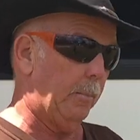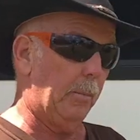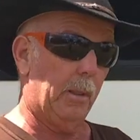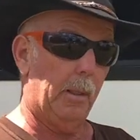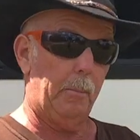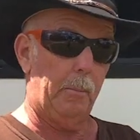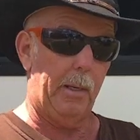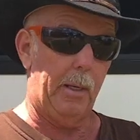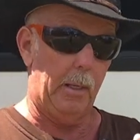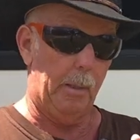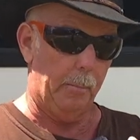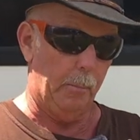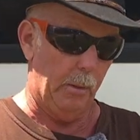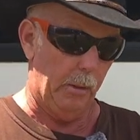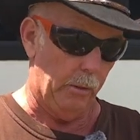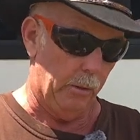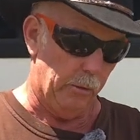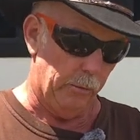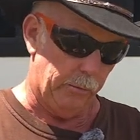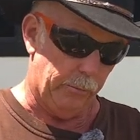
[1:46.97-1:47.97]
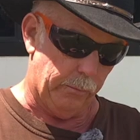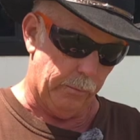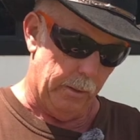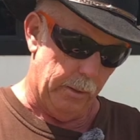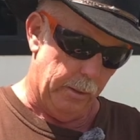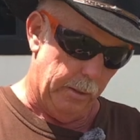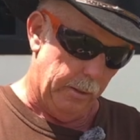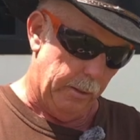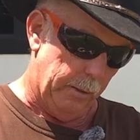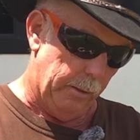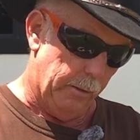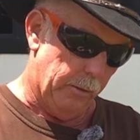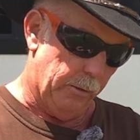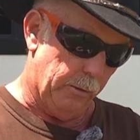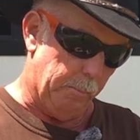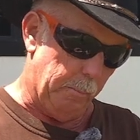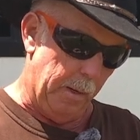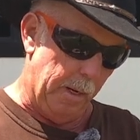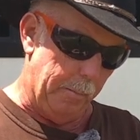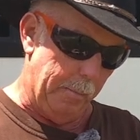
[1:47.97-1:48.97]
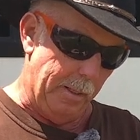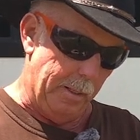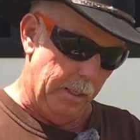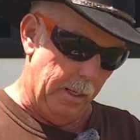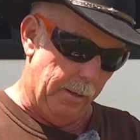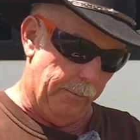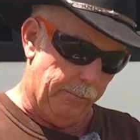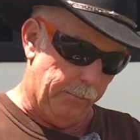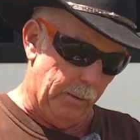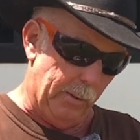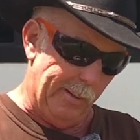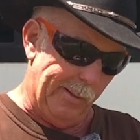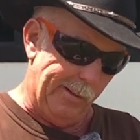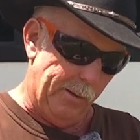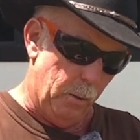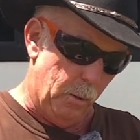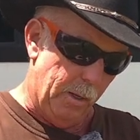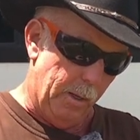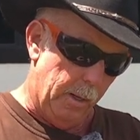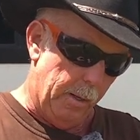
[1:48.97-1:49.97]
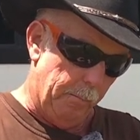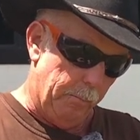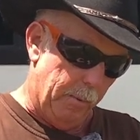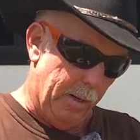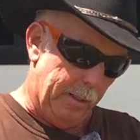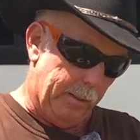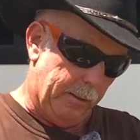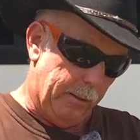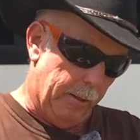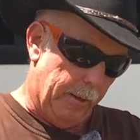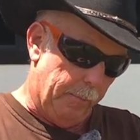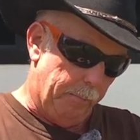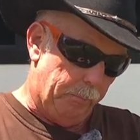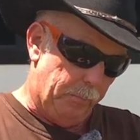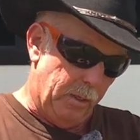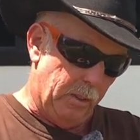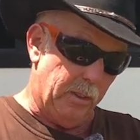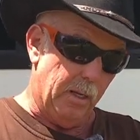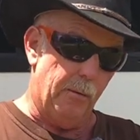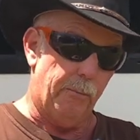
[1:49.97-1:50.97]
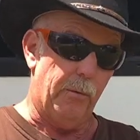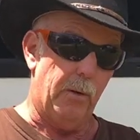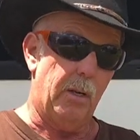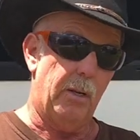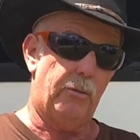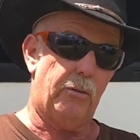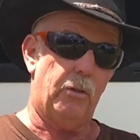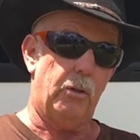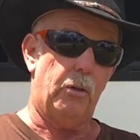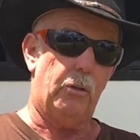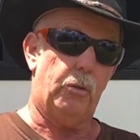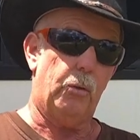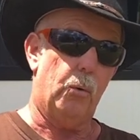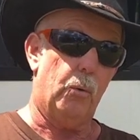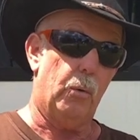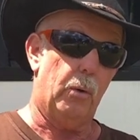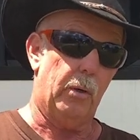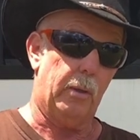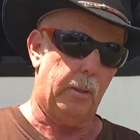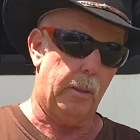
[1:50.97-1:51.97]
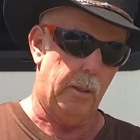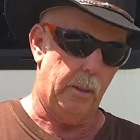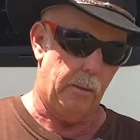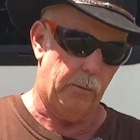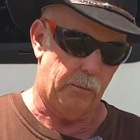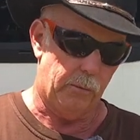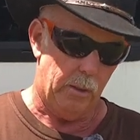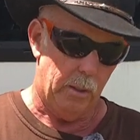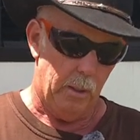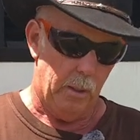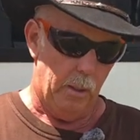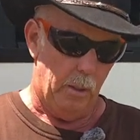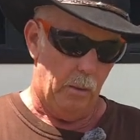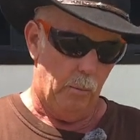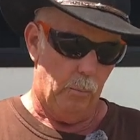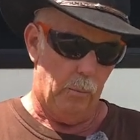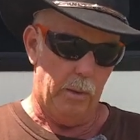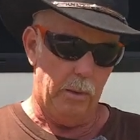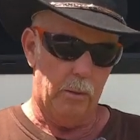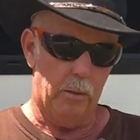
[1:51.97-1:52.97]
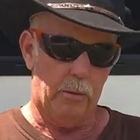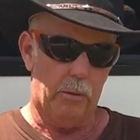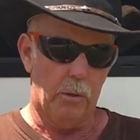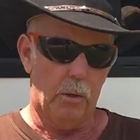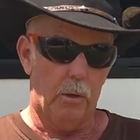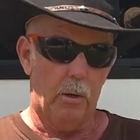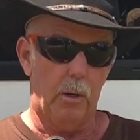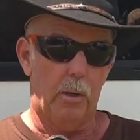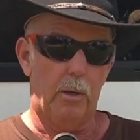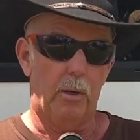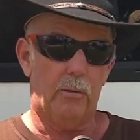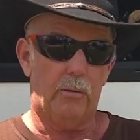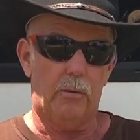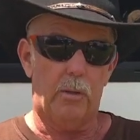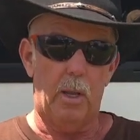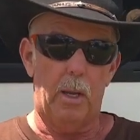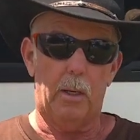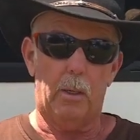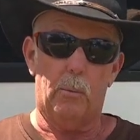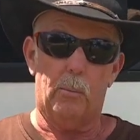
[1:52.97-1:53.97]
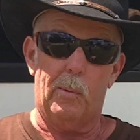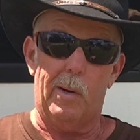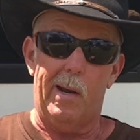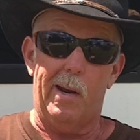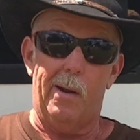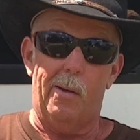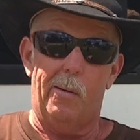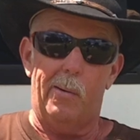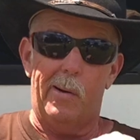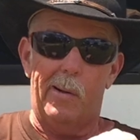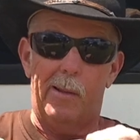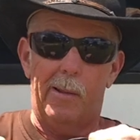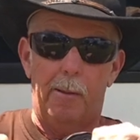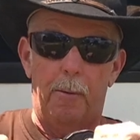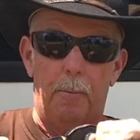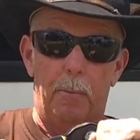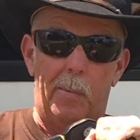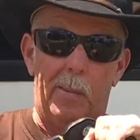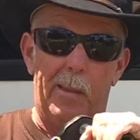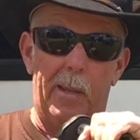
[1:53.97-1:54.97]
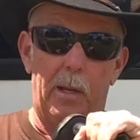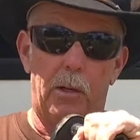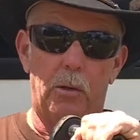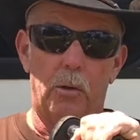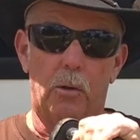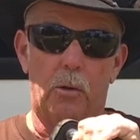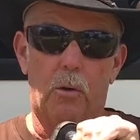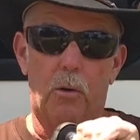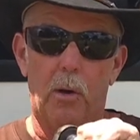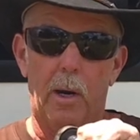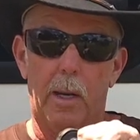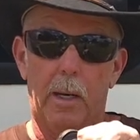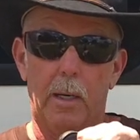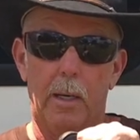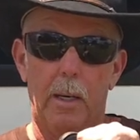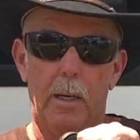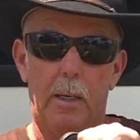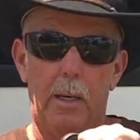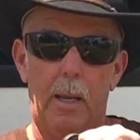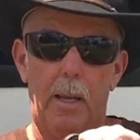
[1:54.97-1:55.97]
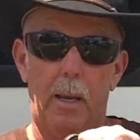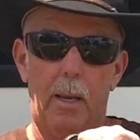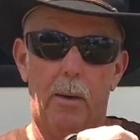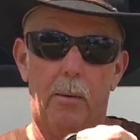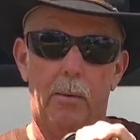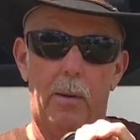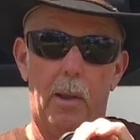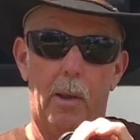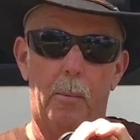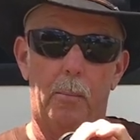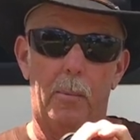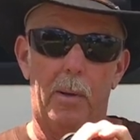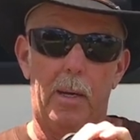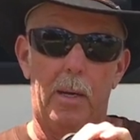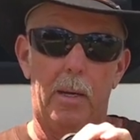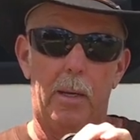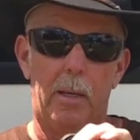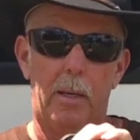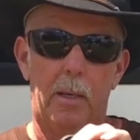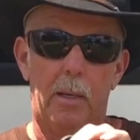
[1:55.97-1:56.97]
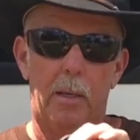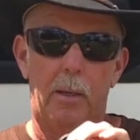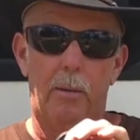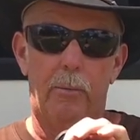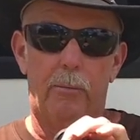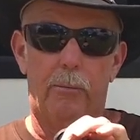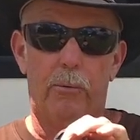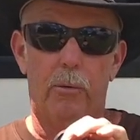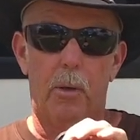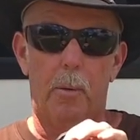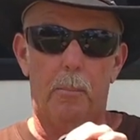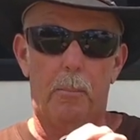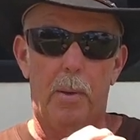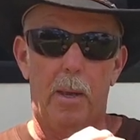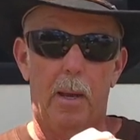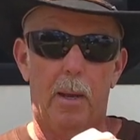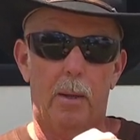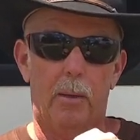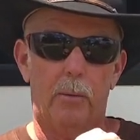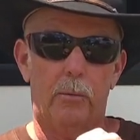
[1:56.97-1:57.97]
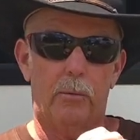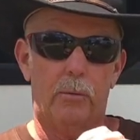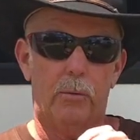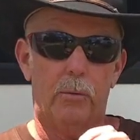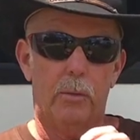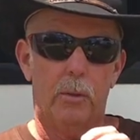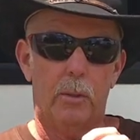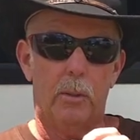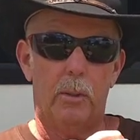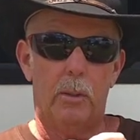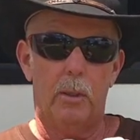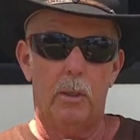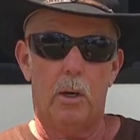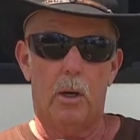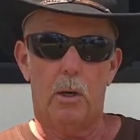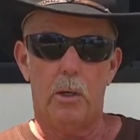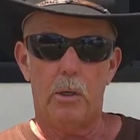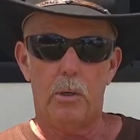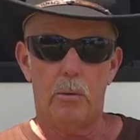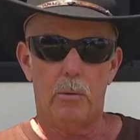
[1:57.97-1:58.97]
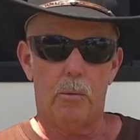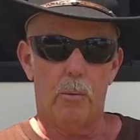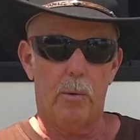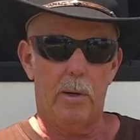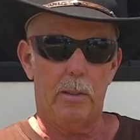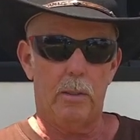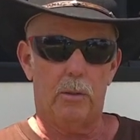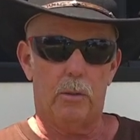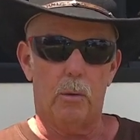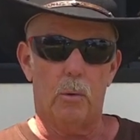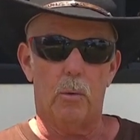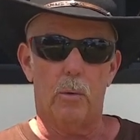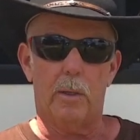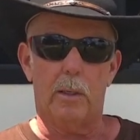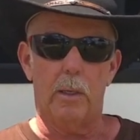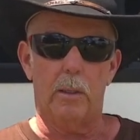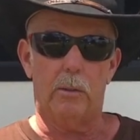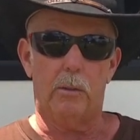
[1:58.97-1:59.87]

millimeter, but yours may be different. But the definition of torque is when you're turning this thing around and you're cranking it down, how many foot-pounds are you going to torque it